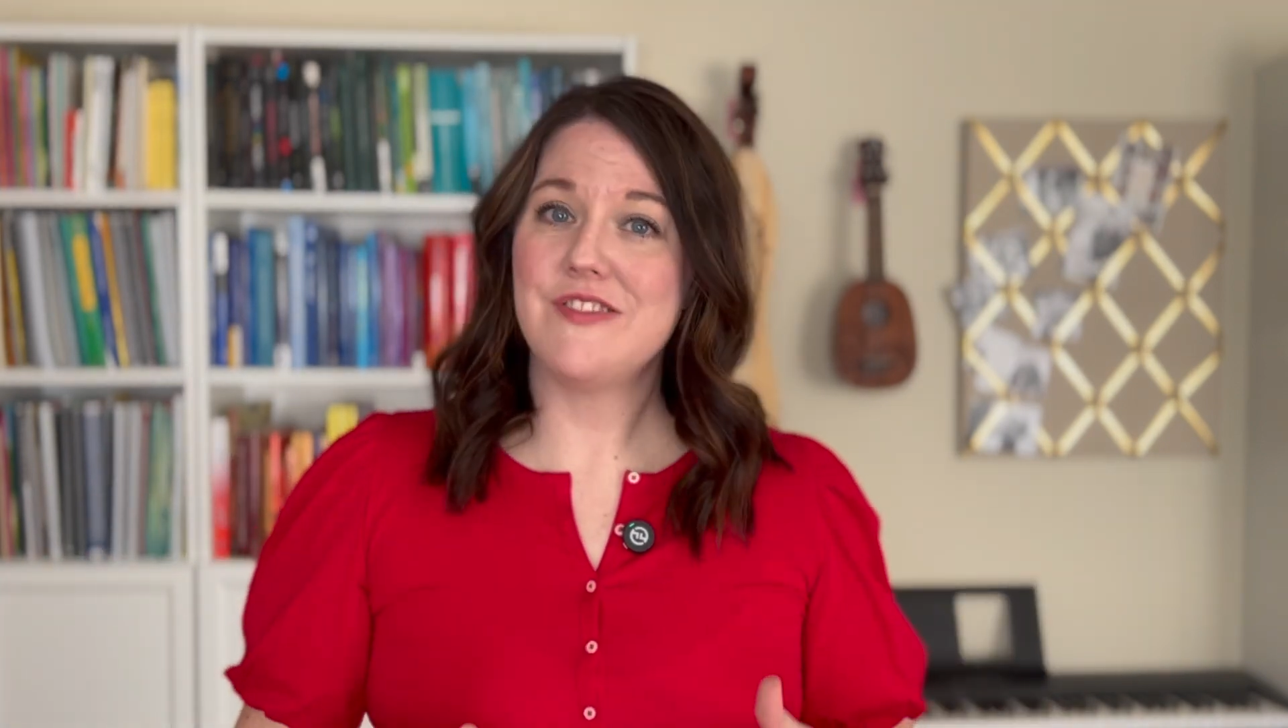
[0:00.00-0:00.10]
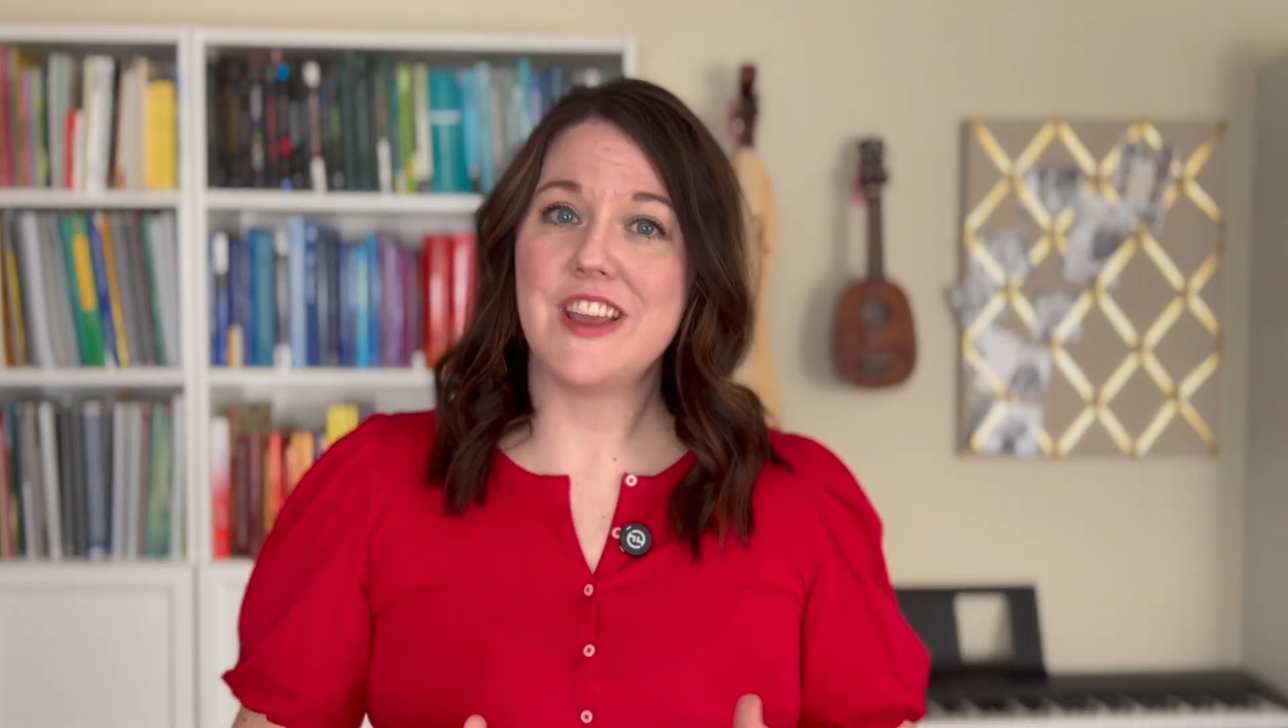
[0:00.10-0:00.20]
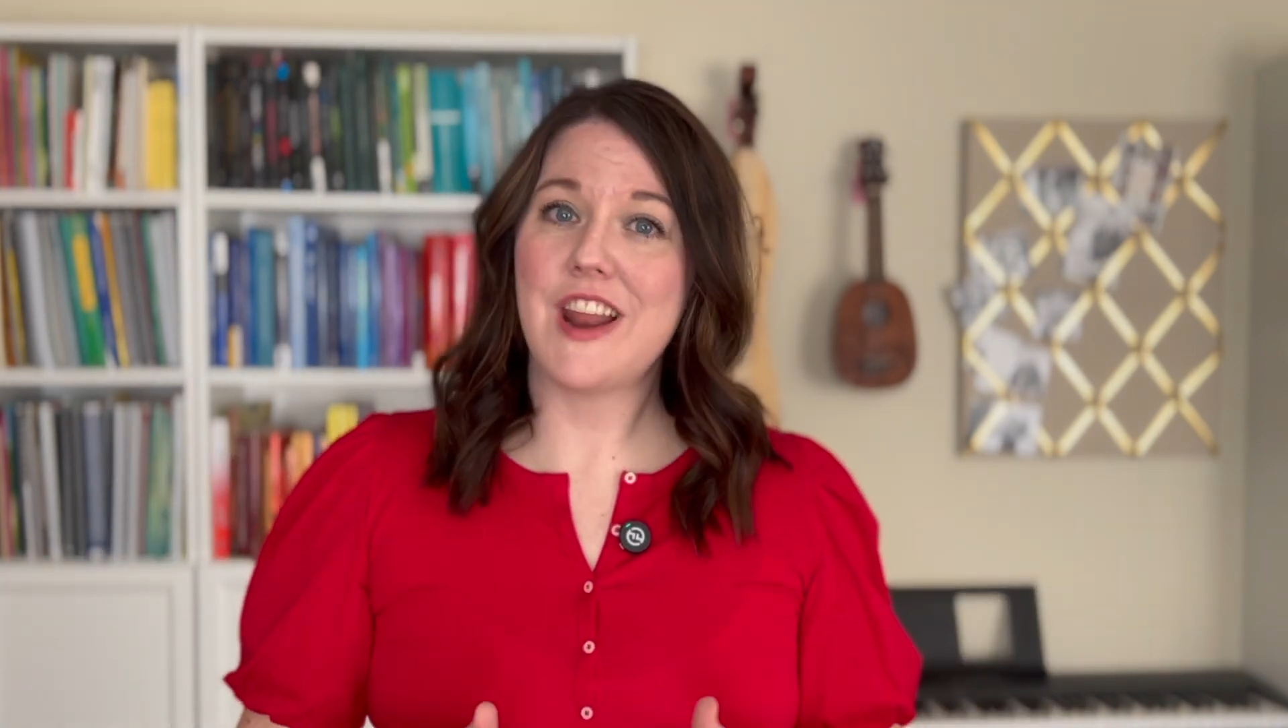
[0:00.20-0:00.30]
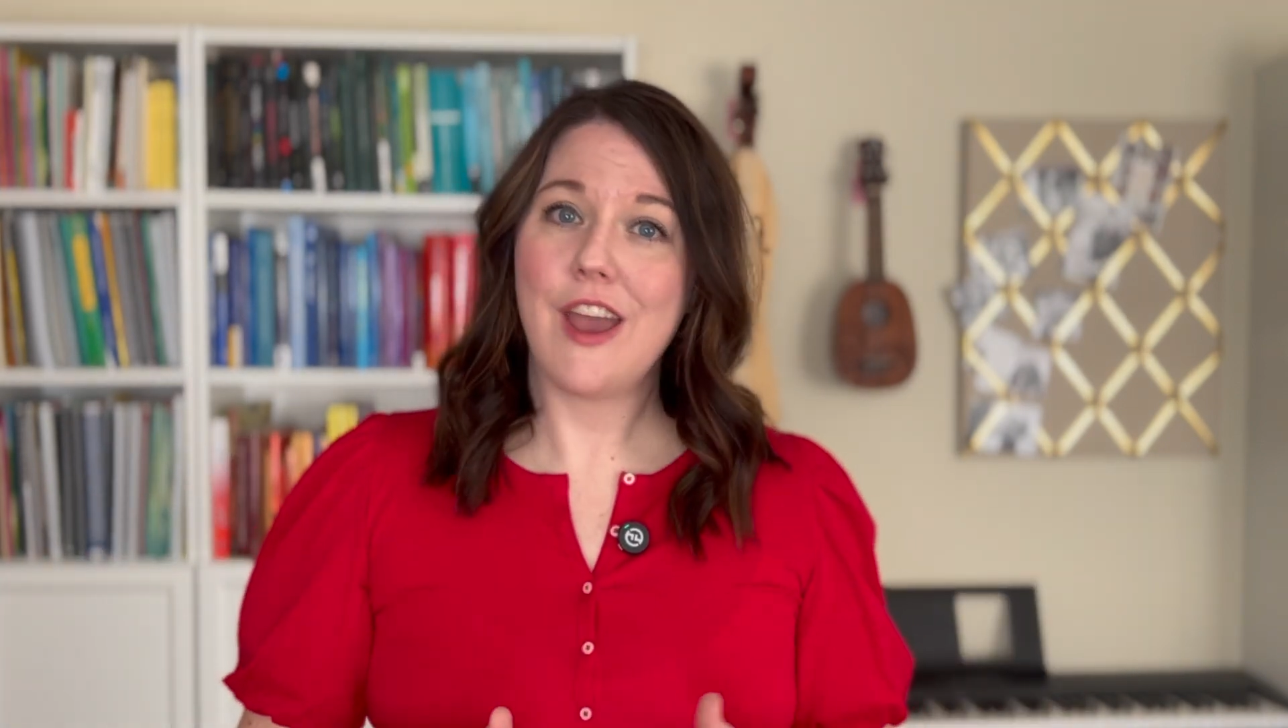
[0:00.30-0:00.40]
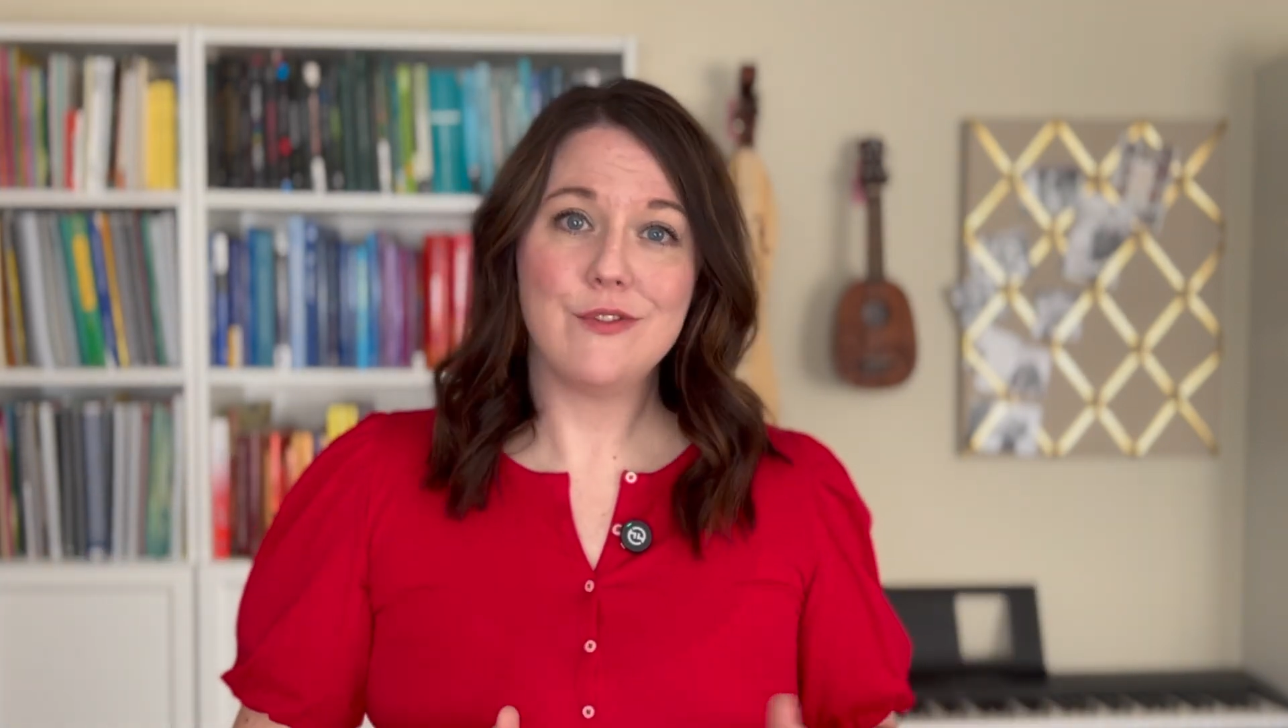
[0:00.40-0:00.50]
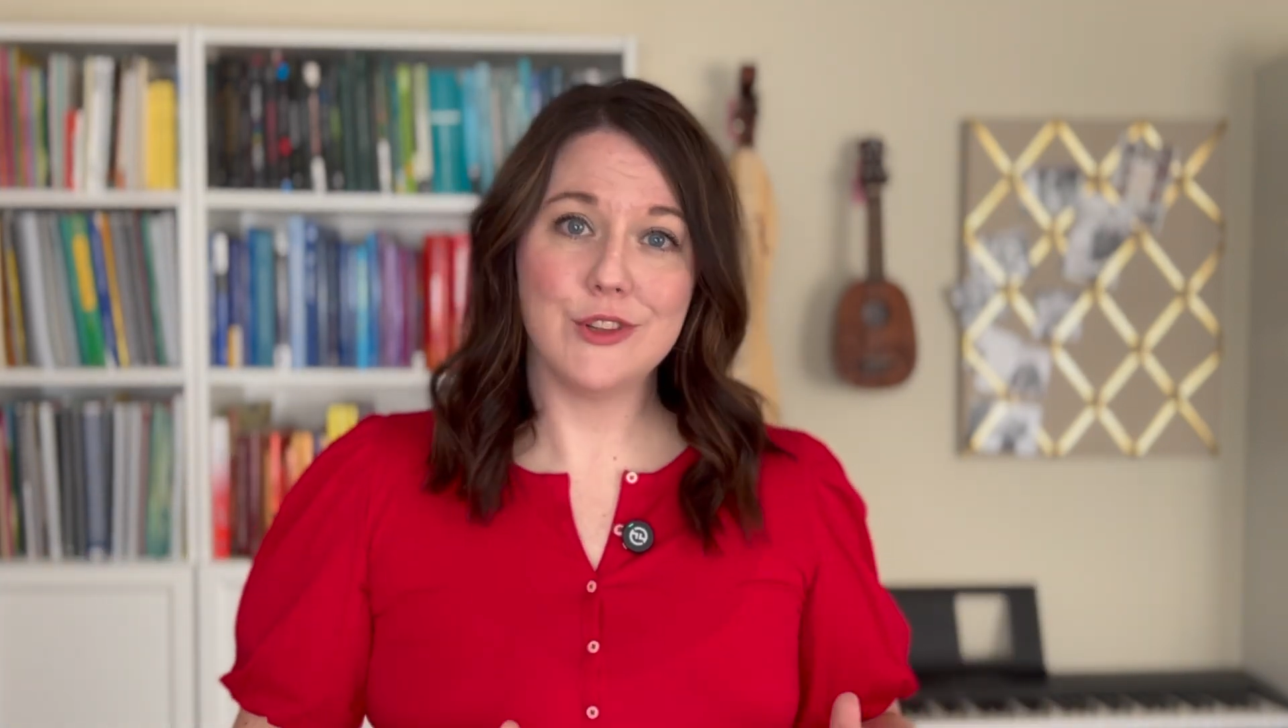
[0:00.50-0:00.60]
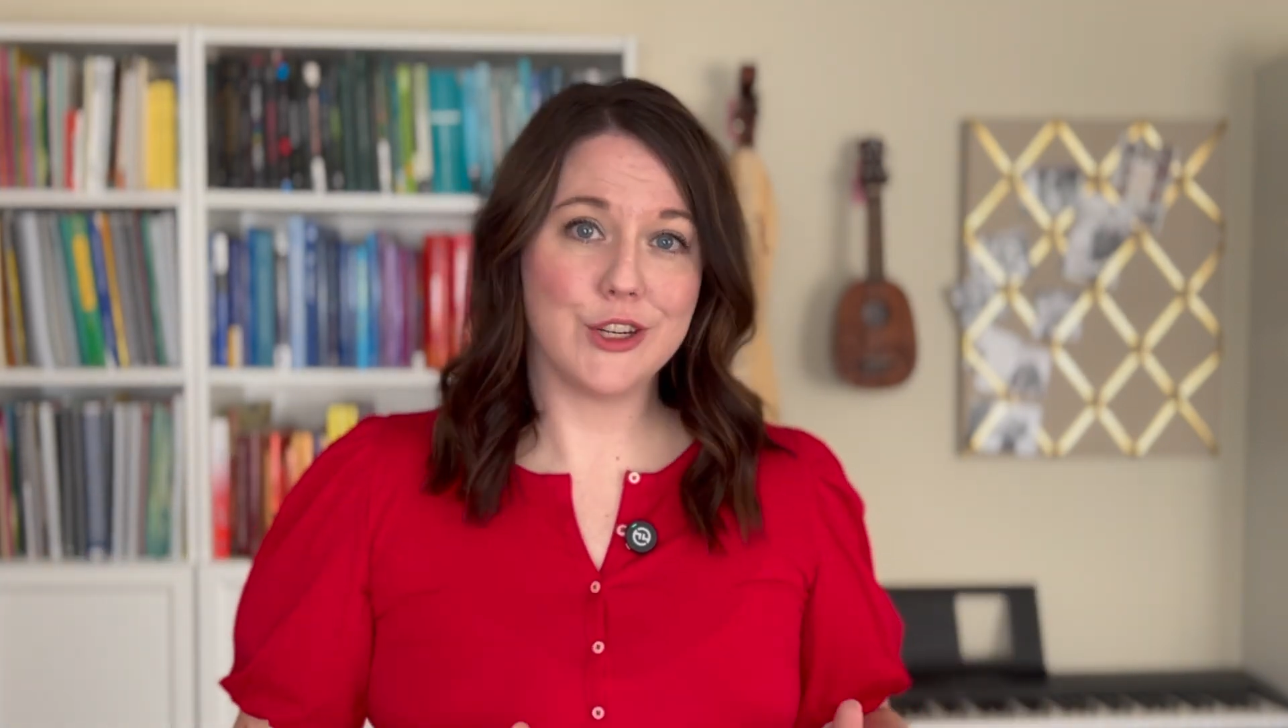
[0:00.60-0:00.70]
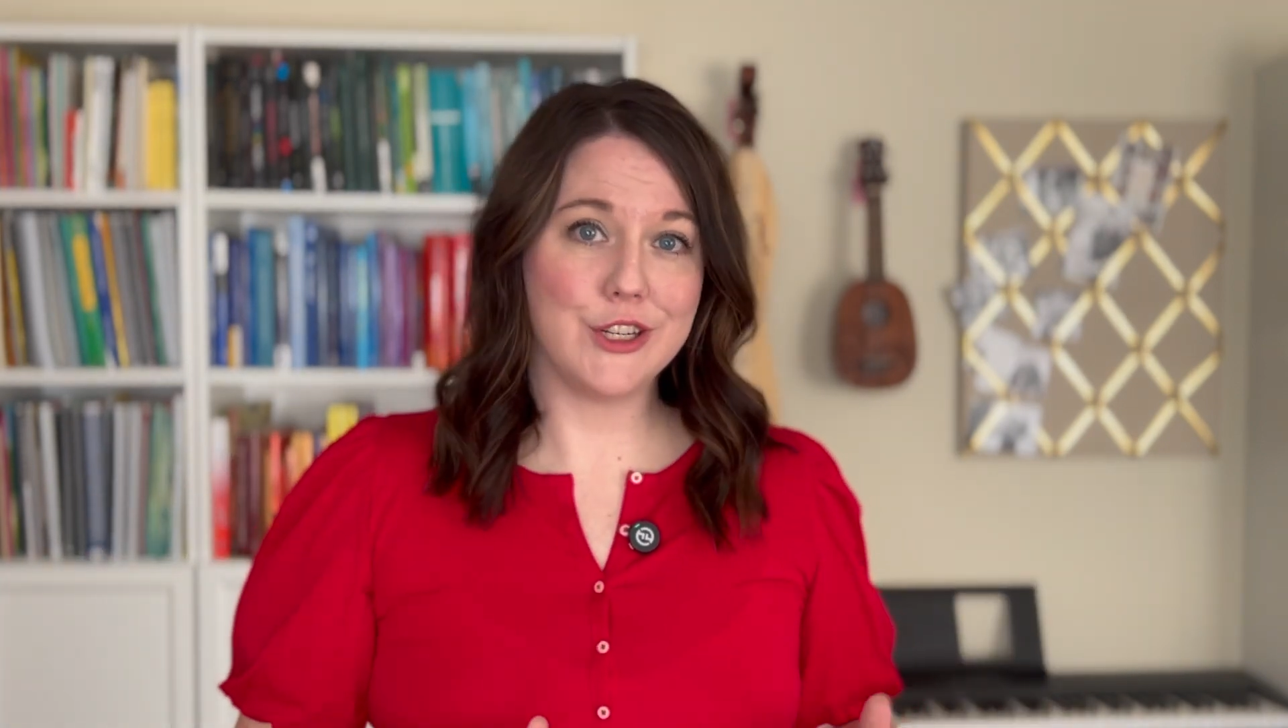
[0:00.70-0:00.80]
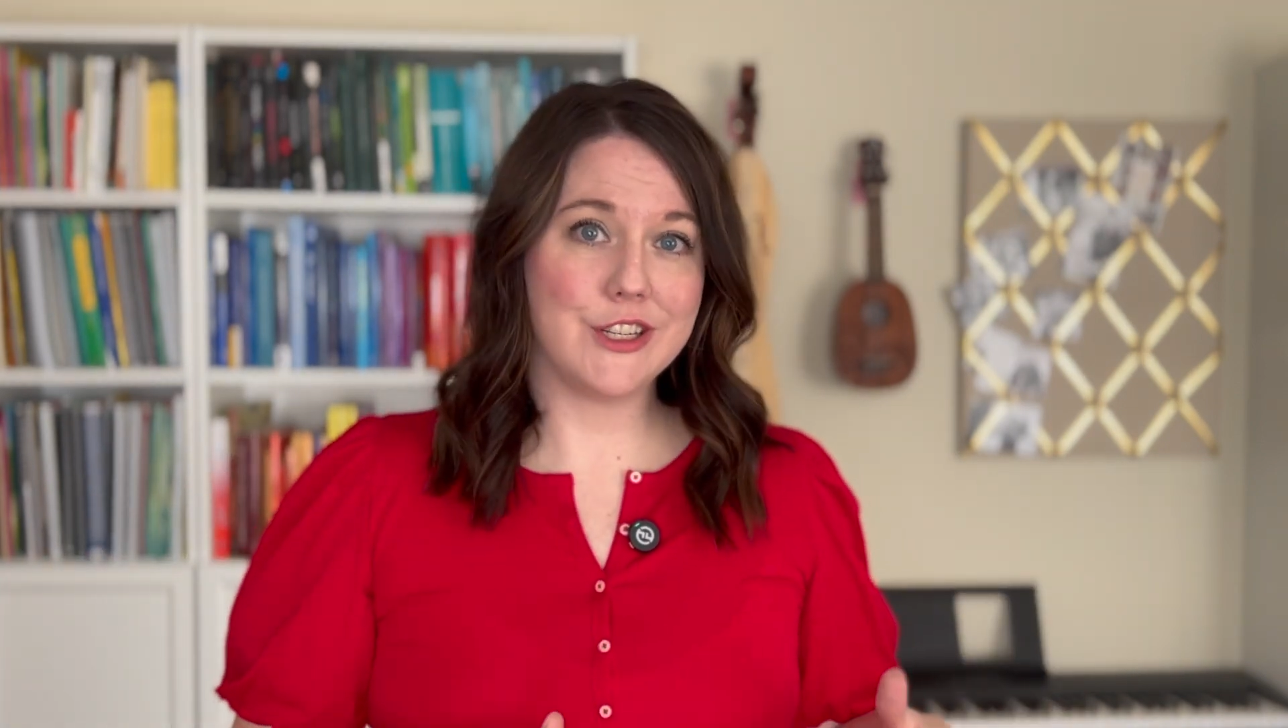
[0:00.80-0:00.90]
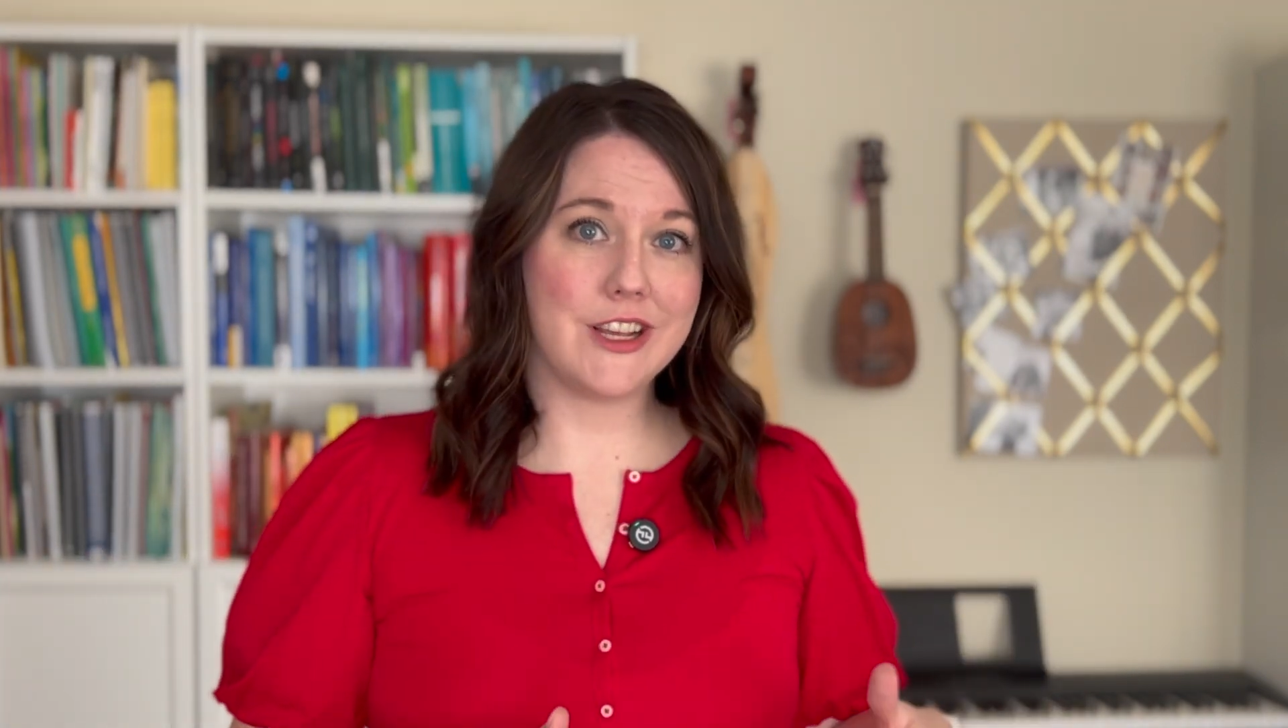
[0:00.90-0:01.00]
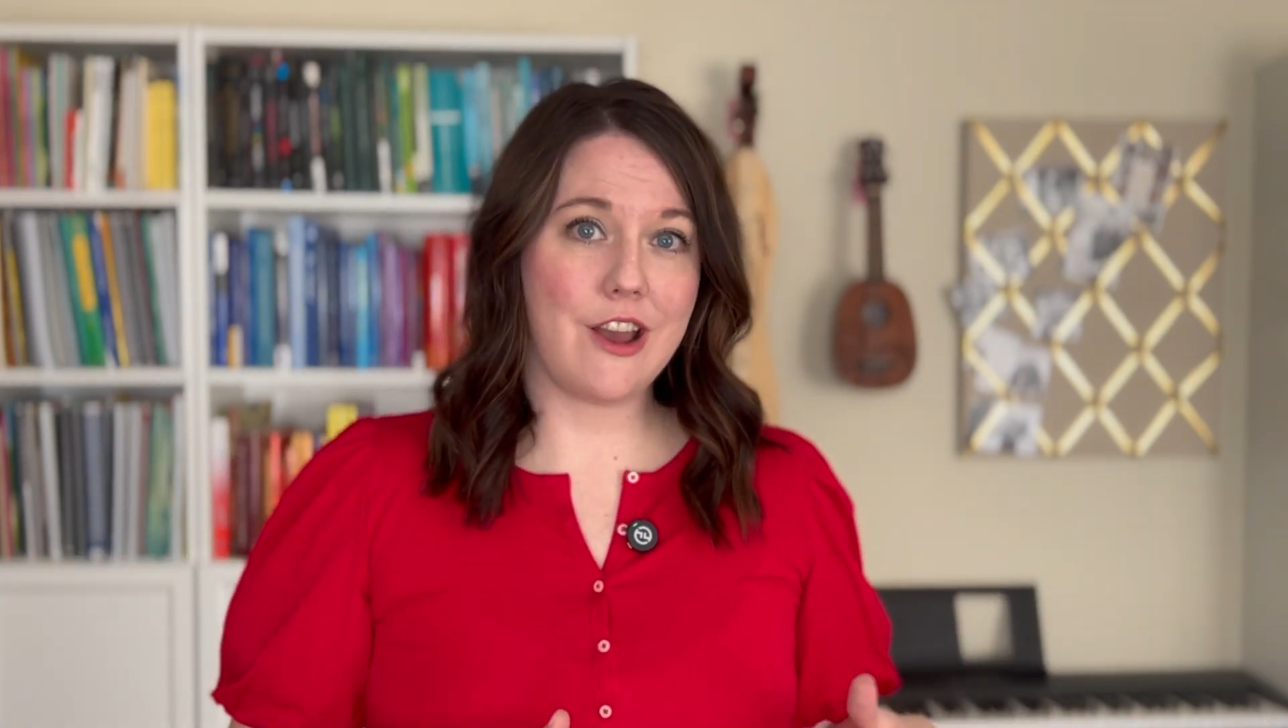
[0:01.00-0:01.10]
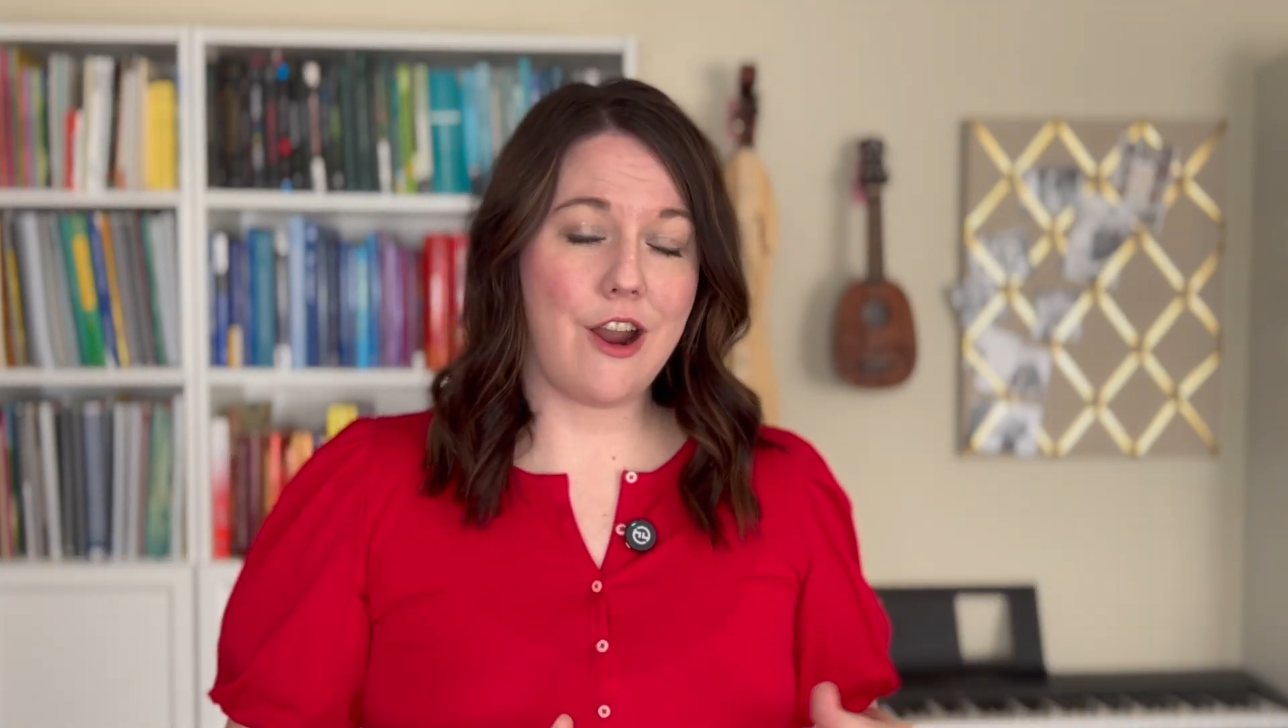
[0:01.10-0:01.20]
thing I've learned